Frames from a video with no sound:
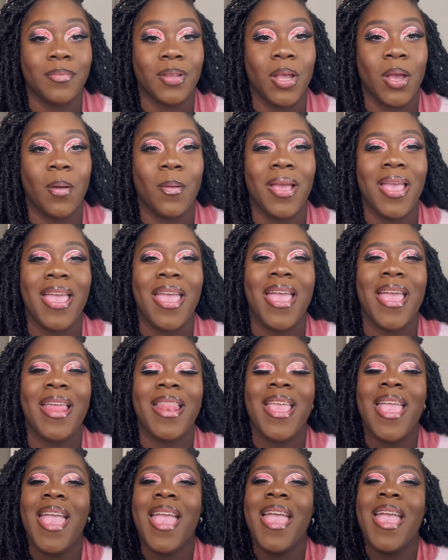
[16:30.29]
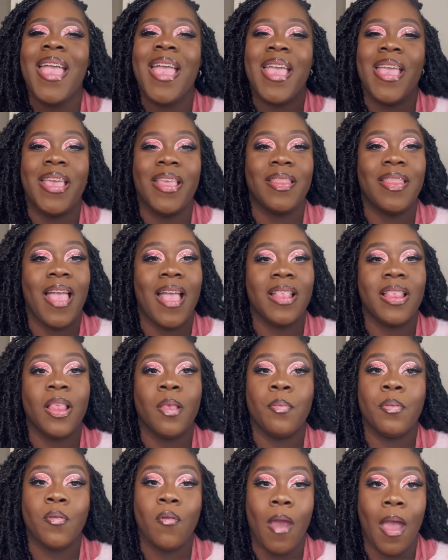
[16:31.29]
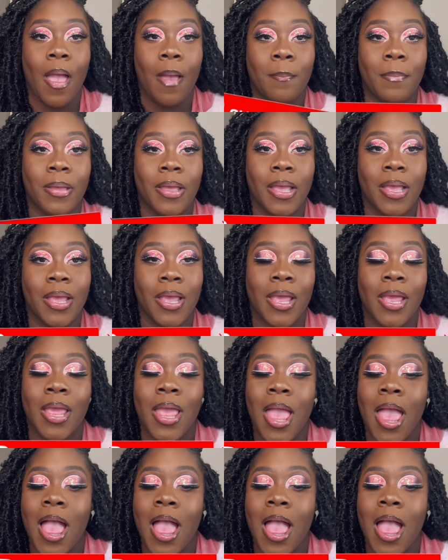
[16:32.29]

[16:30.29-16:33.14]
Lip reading: Go ahead, hit that subscribe button,